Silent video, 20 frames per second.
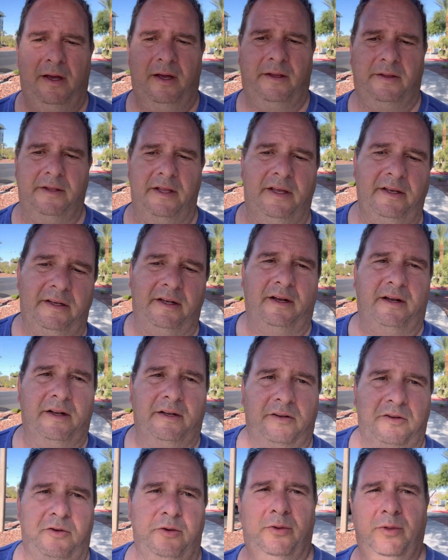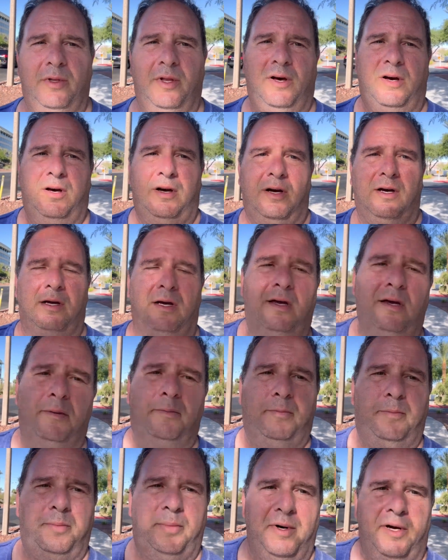And they did it too long.
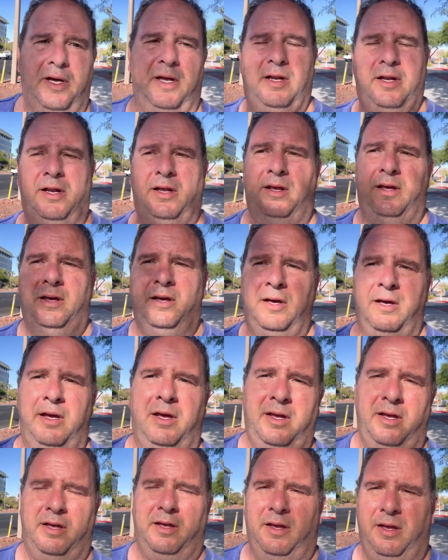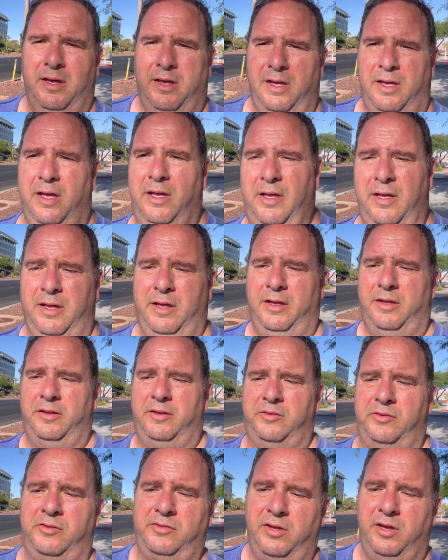But eh,
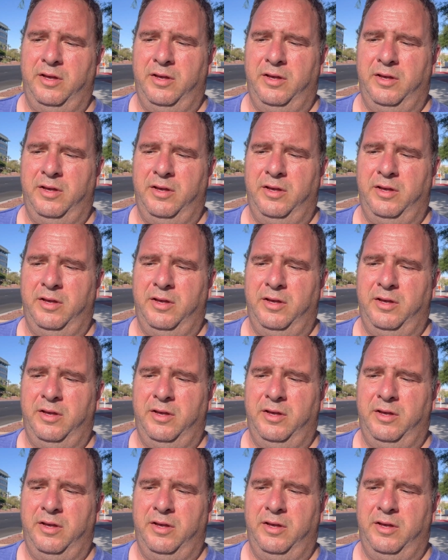as